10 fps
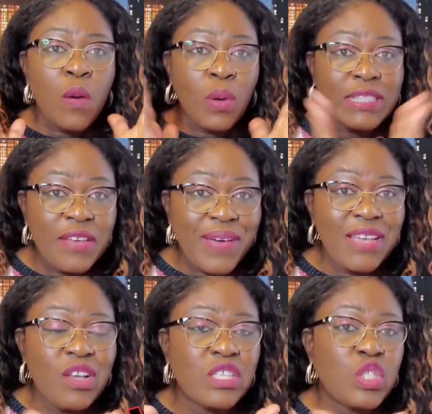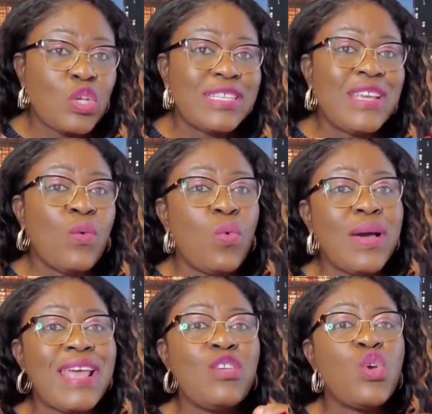Whatever you are studying,
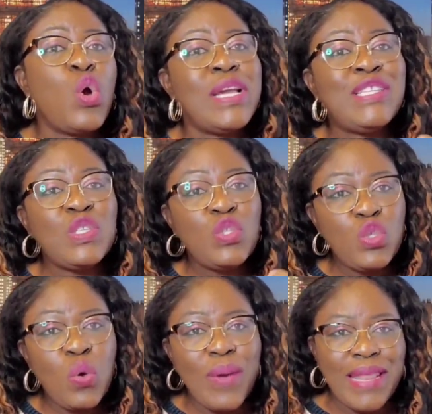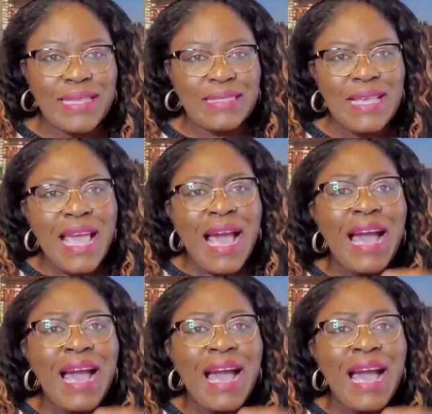what are you going to do with it?